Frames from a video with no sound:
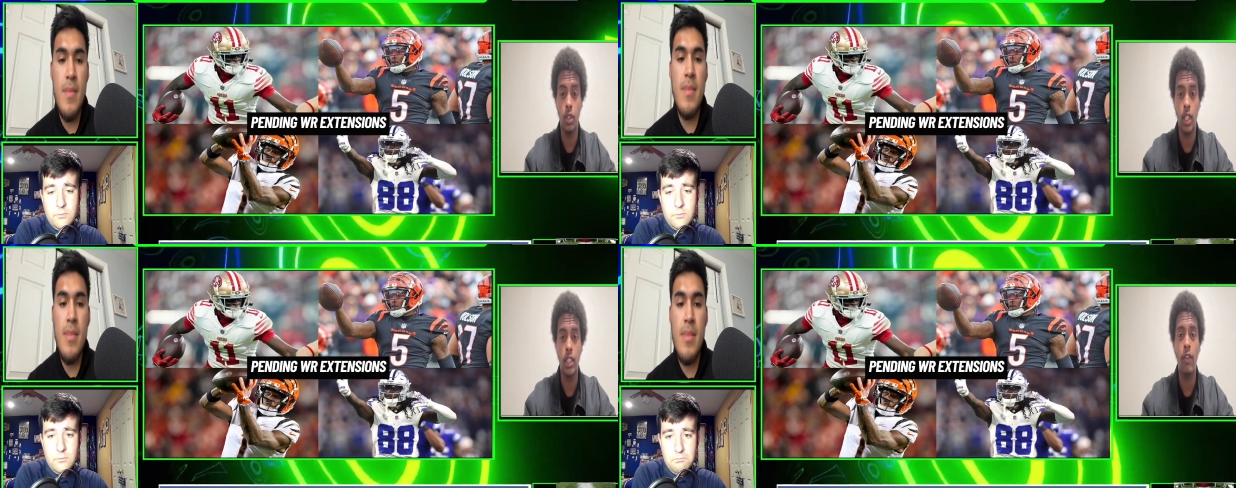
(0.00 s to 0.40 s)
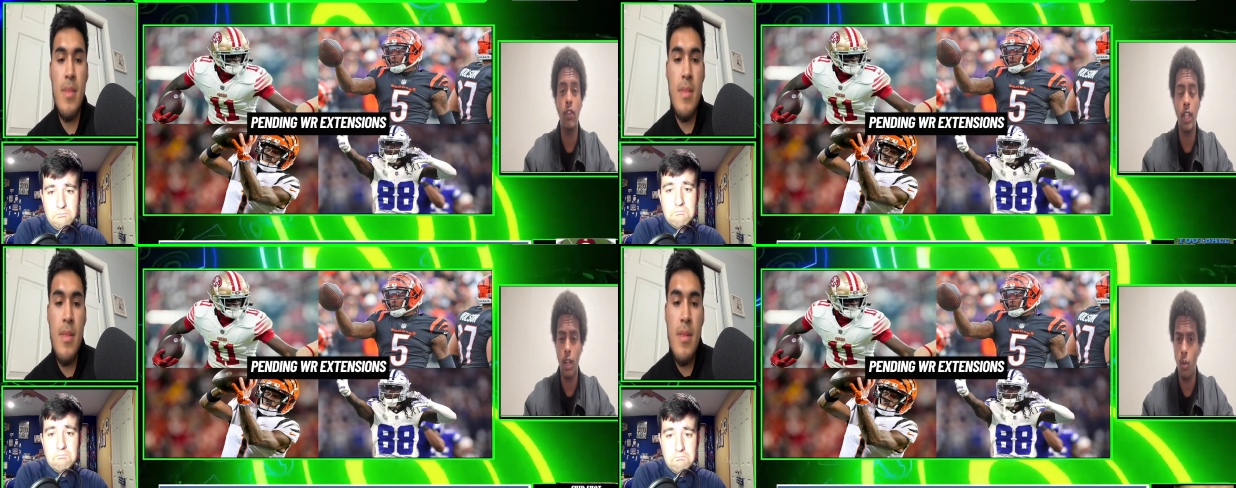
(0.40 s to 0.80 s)
Speaker 1: because I feel
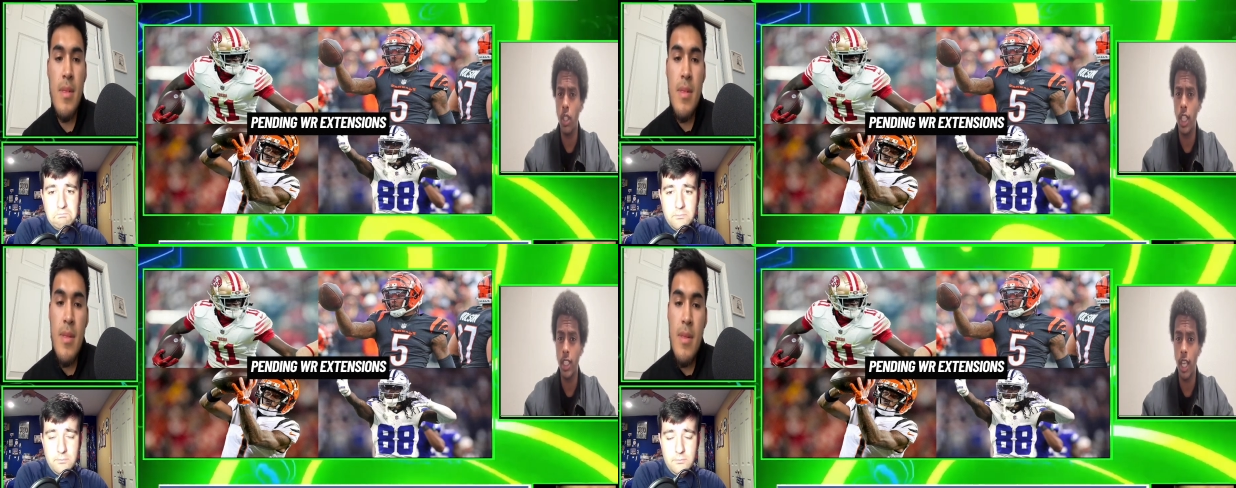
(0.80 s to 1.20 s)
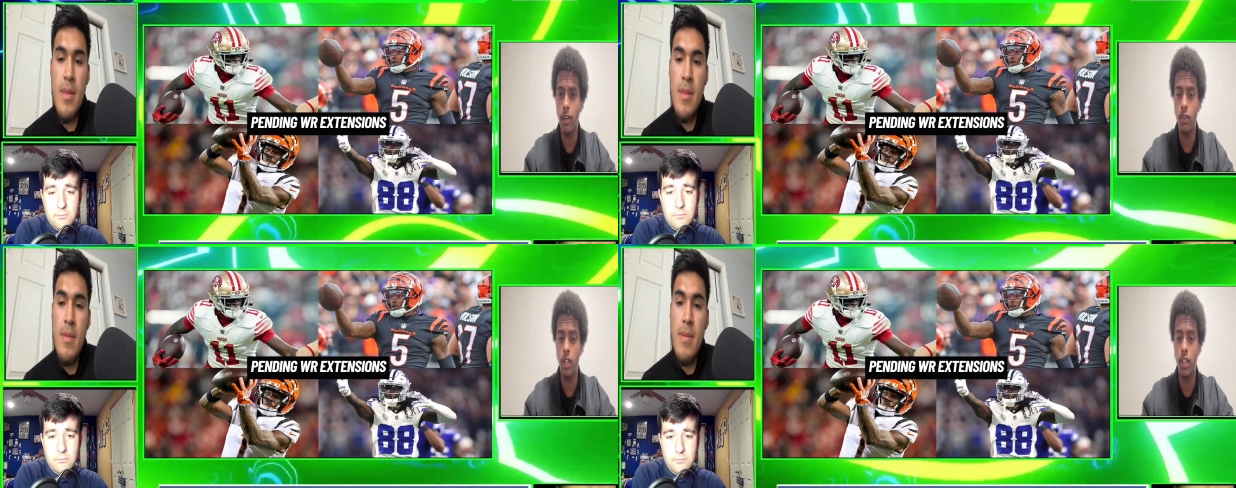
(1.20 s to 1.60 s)
like what they signed
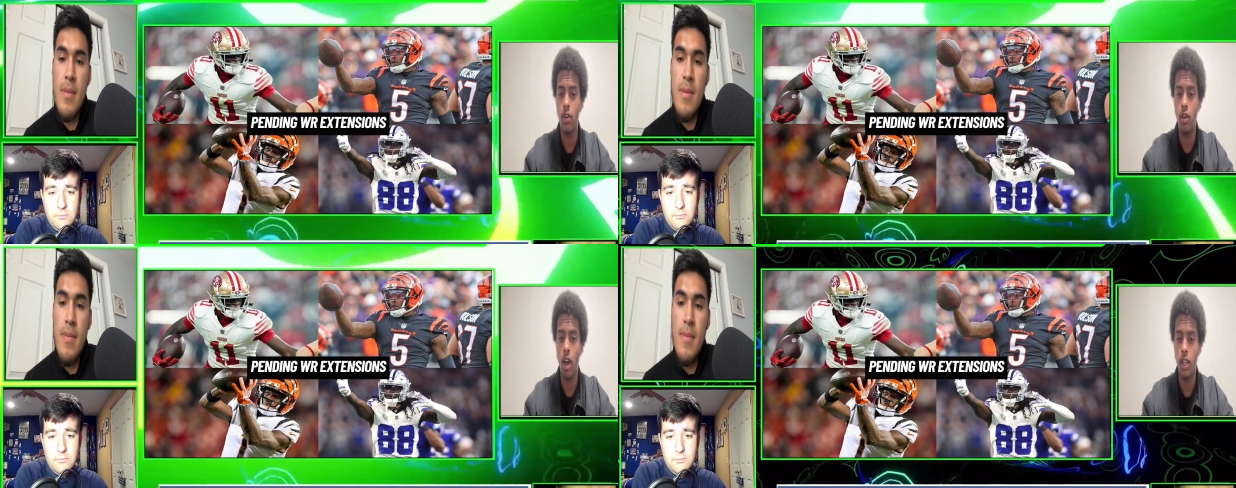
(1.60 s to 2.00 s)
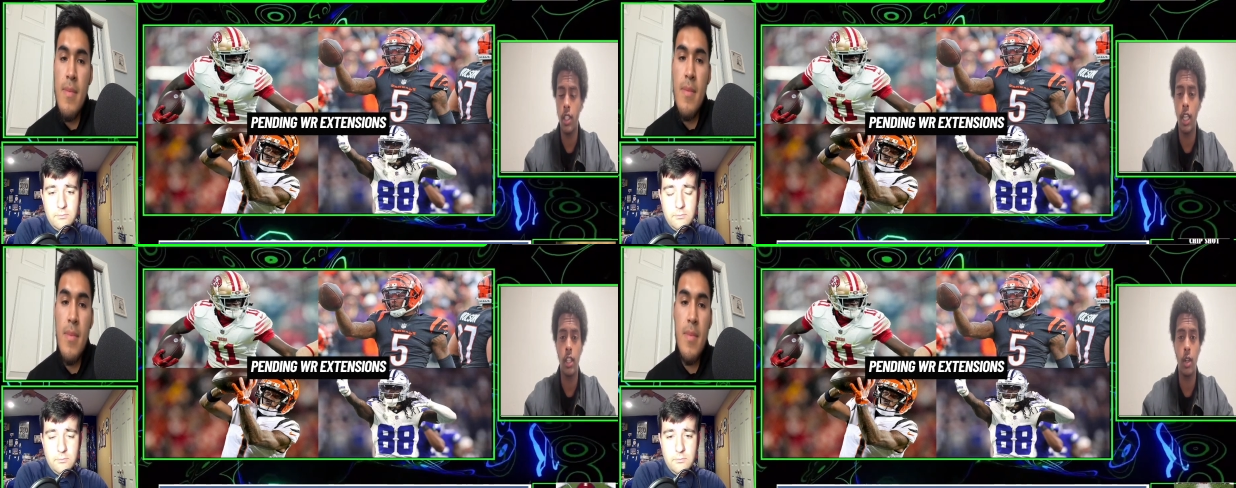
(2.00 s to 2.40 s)
for Nico Collins
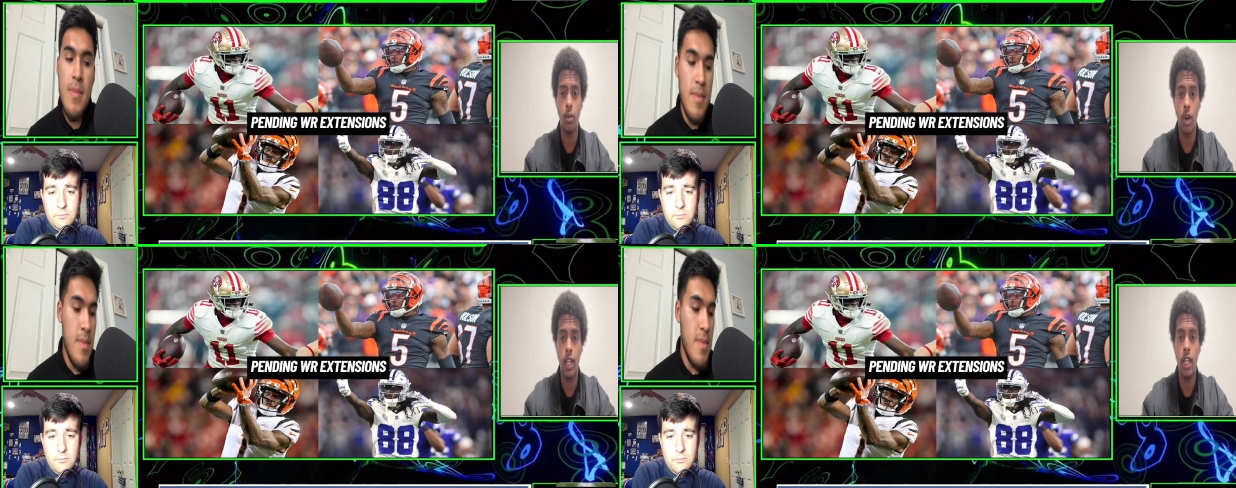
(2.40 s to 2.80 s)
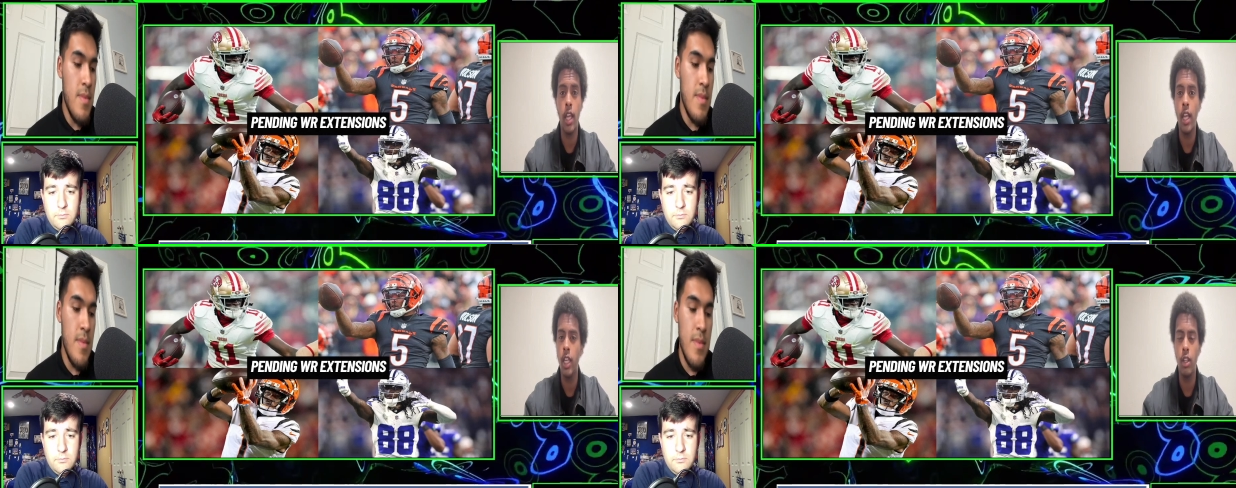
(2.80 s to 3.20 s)
at the rate,
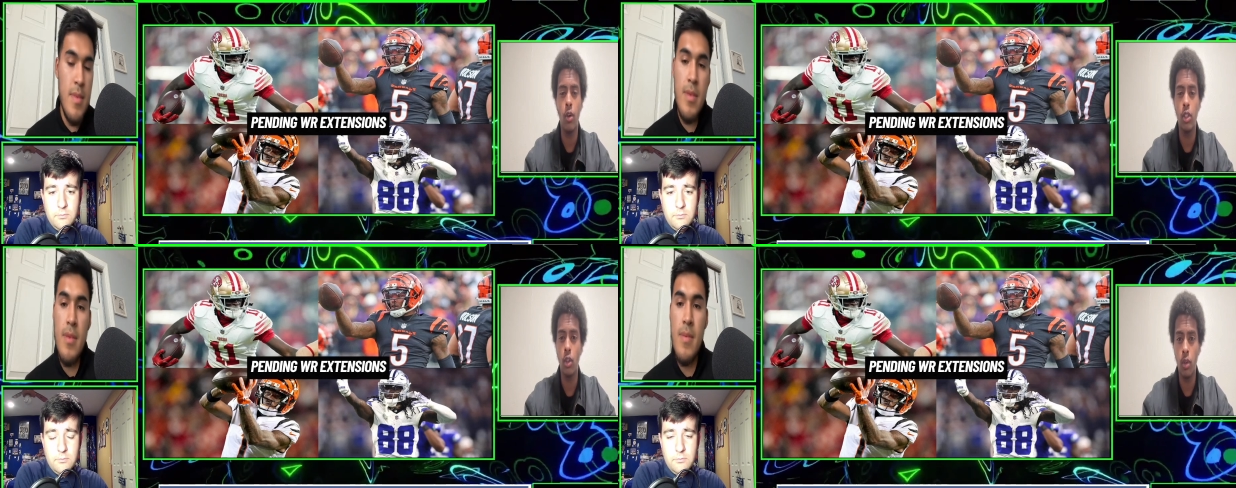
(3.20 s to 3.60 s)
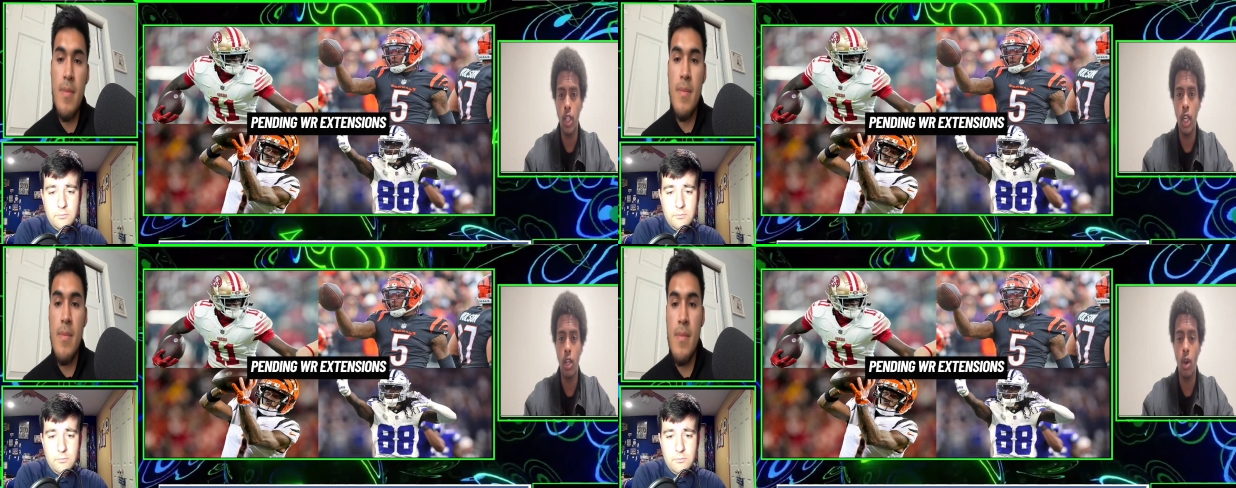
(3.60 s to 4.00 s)
you know, it's only
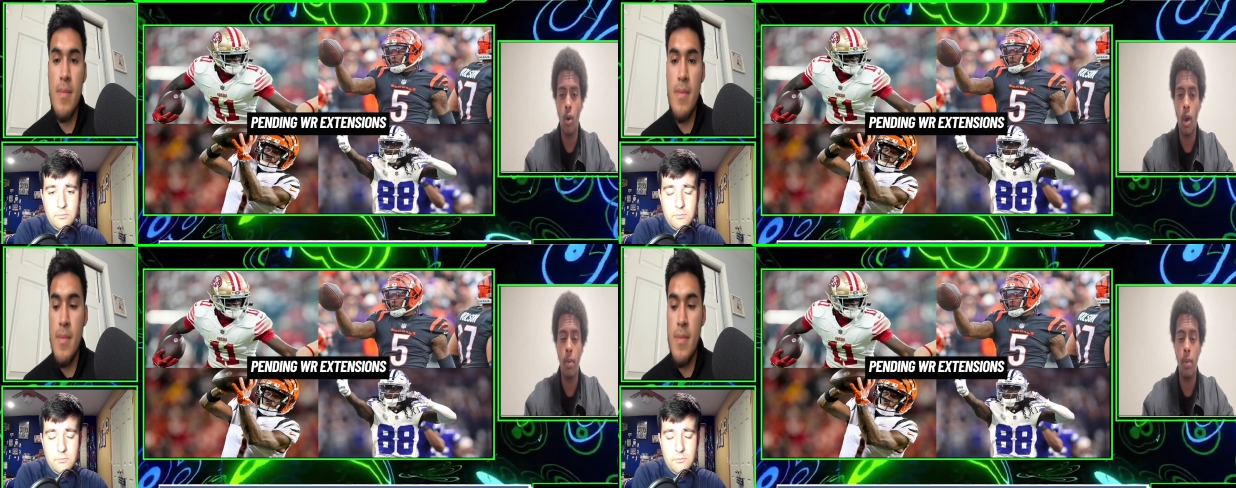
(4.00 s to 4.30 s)
going to go up.